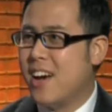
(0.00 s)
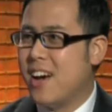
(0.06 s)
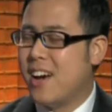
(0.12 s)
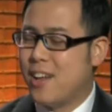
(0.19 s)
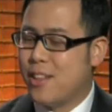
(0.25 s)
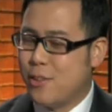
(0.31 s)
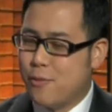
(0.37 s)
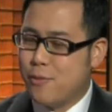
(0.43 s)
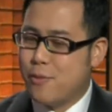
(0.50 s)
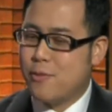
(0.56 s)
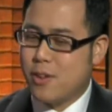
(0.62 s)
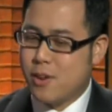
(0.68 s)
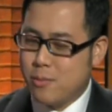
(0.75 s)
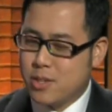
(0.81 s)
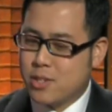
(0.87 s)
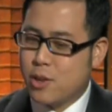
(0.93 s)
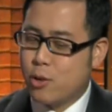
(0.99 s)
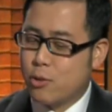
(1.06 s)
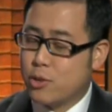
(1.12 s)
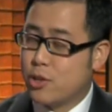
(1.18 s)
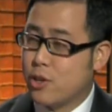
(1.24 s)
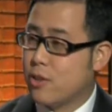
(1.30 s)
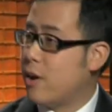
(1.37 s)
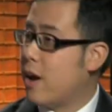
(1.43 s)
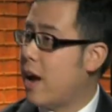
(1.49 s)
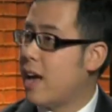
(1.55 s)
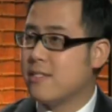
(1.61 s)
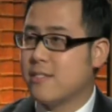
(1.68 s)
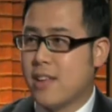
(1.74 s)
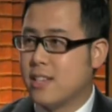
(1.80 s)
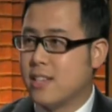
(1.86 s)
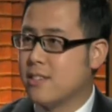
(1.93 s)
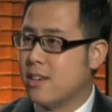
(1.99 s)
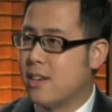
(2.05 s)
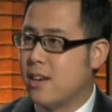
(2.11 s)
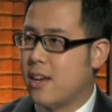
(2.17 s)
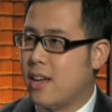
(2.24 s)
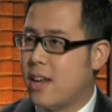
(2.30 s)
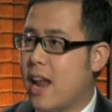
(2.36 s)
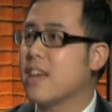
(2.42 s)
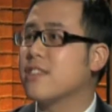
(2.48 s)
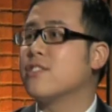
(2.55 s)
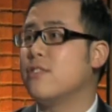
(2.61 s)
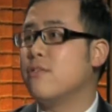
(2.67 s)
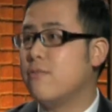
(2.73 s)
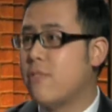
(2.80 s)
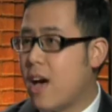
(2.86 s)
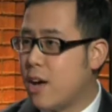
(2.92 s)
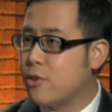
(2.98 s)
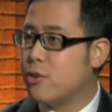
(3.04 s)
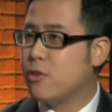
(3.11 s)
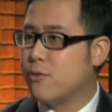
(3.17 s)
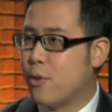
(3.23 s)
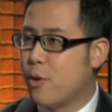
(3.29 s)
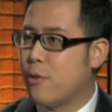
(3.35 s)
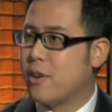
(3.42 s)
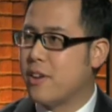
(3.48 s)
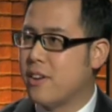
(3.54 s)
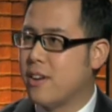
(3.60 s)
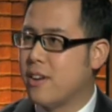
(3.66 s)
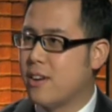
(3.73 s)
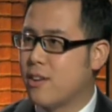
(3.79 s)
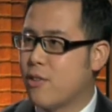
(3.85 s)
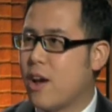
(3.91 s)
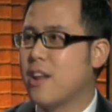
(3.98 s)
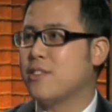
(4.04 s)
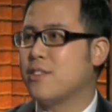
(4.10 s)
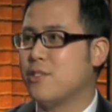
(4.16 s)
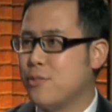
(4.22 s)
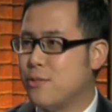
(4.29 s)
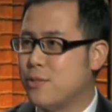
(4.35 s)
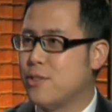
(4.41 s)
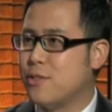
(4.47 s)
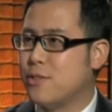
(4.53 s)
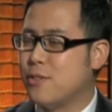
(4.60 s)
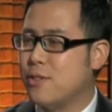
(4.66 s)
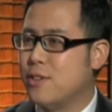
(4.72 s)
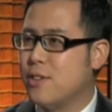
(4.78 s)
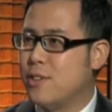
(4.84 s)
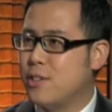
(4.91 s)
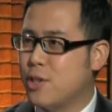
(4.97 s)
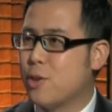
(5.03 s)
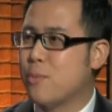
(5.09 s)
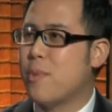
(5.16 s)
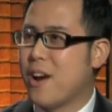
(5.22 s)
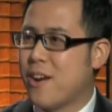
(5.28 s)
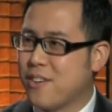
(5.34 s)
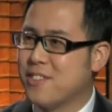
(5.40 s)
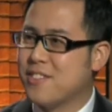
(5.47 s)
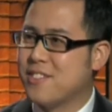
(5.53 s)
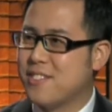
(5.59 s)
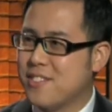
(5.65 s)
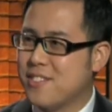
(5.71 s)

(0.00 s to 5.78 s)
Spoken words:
The Vietnamese culture has an excellent value of owing gratitude to your parents.